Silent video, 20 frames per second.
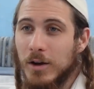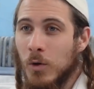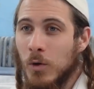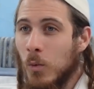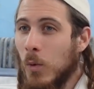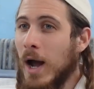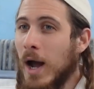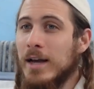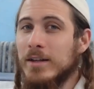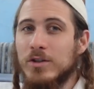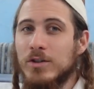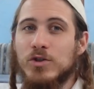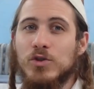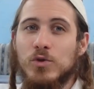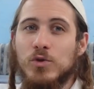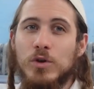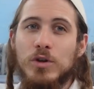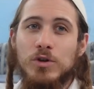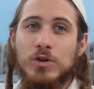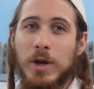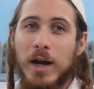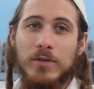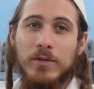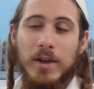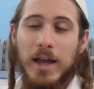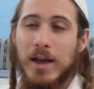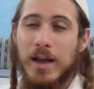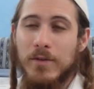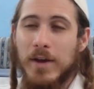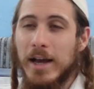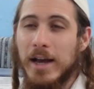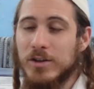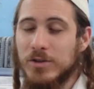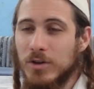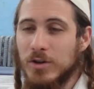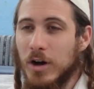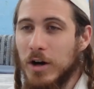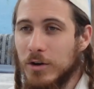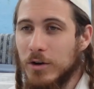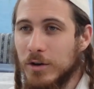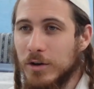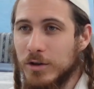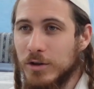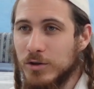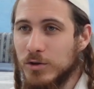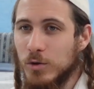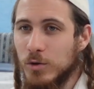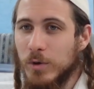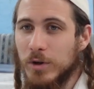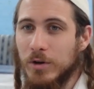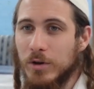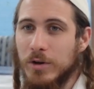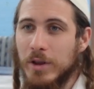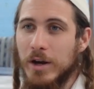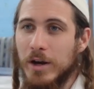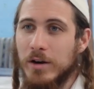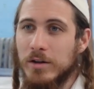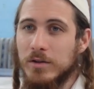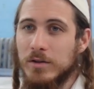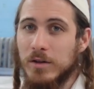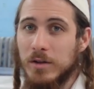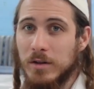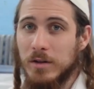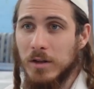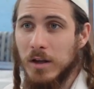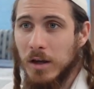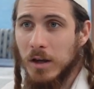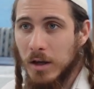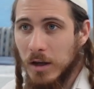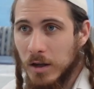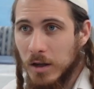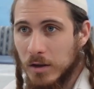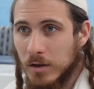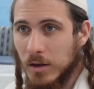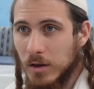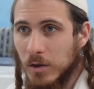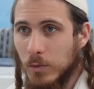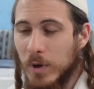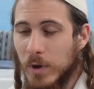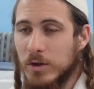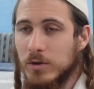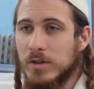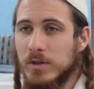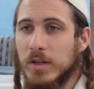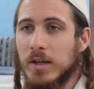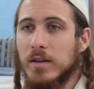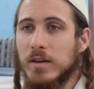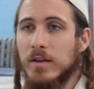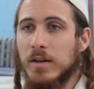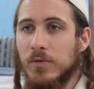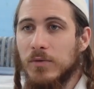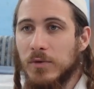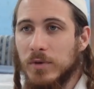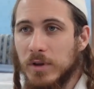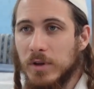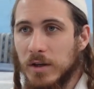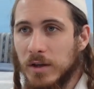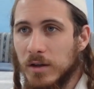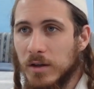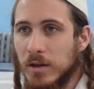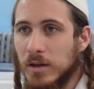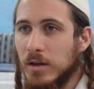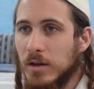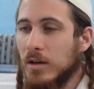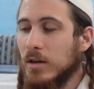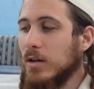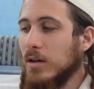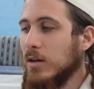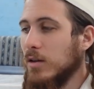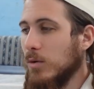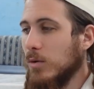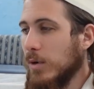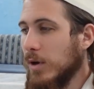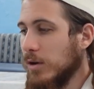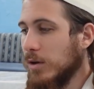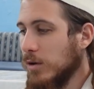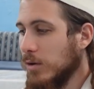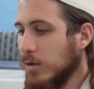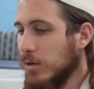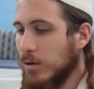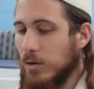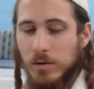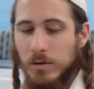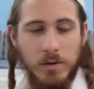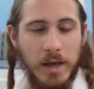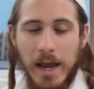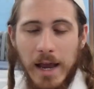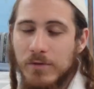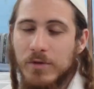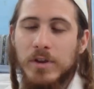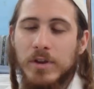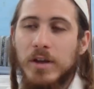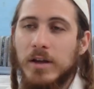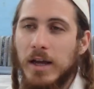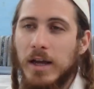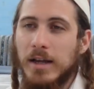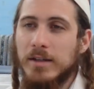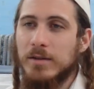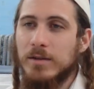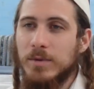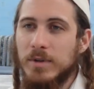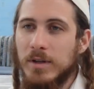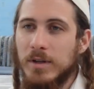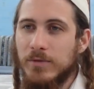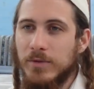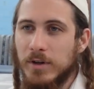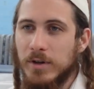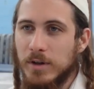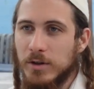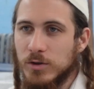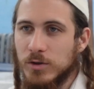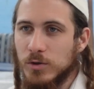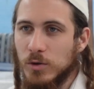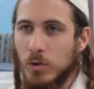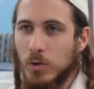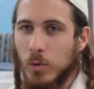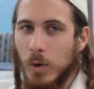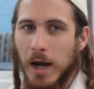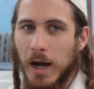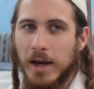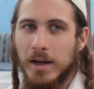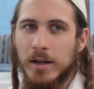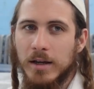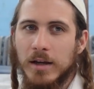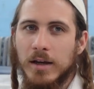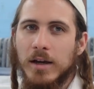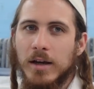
Why is a shul, you have to have extra honor in a shul when you're there? To the way you sit differently, the way you... Everything has to be different in a shul. Why?